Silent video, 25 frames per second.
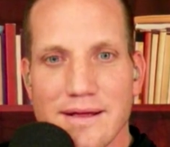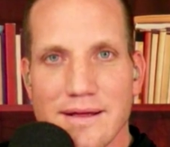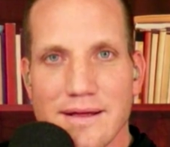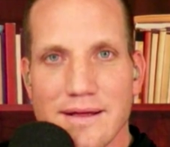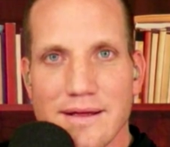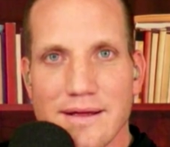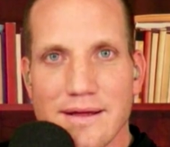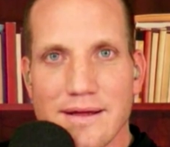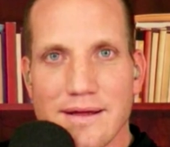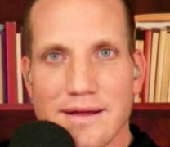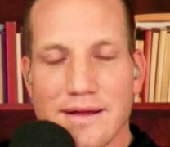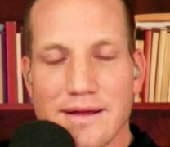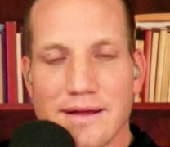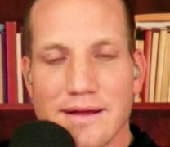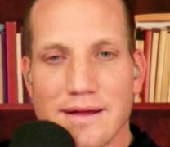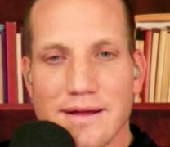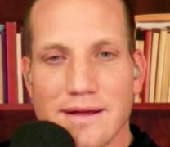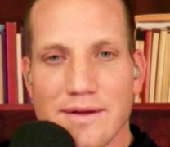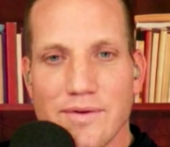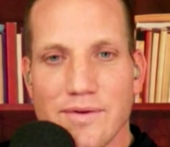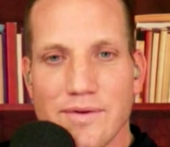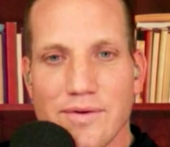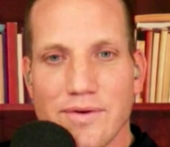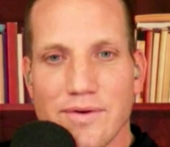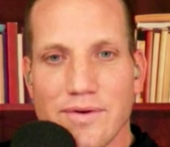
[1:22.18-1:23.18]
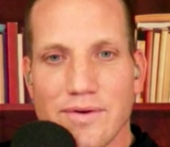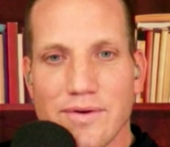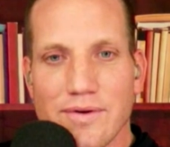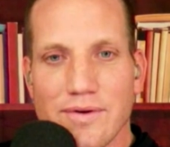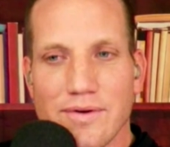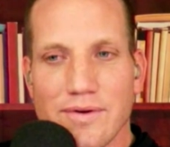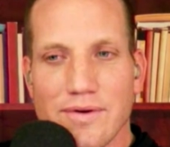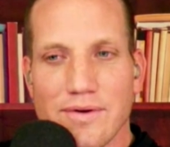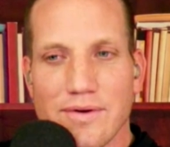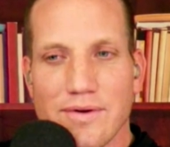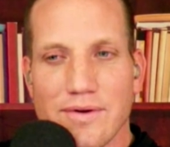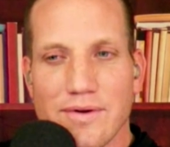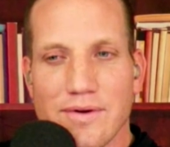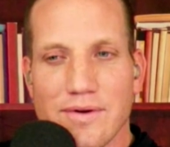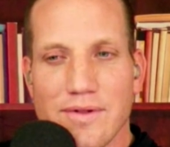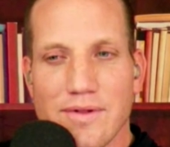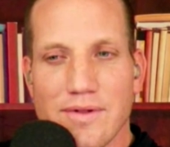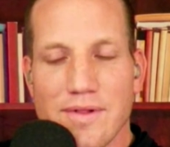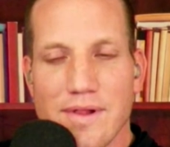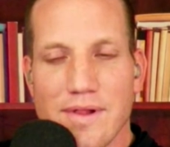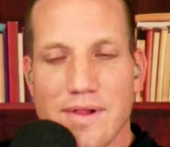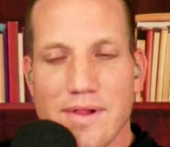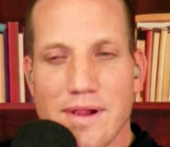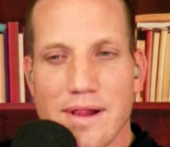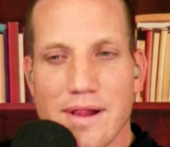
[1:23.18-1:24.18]

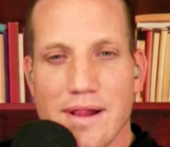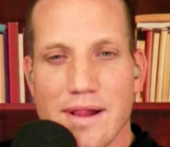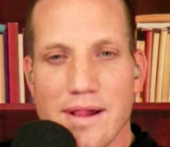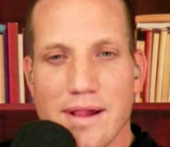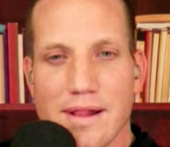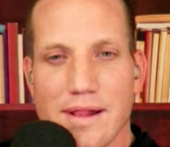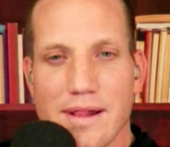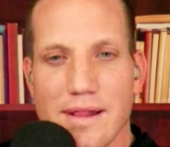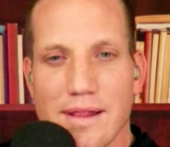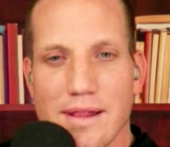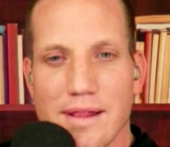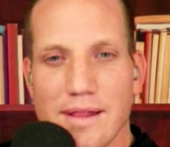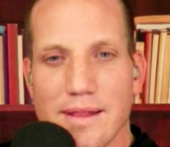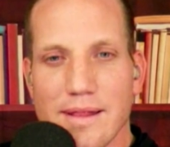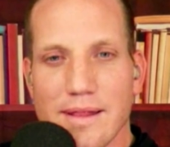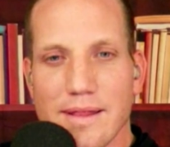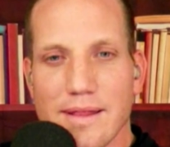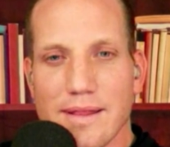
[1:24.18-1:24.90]
The person shown says nothing.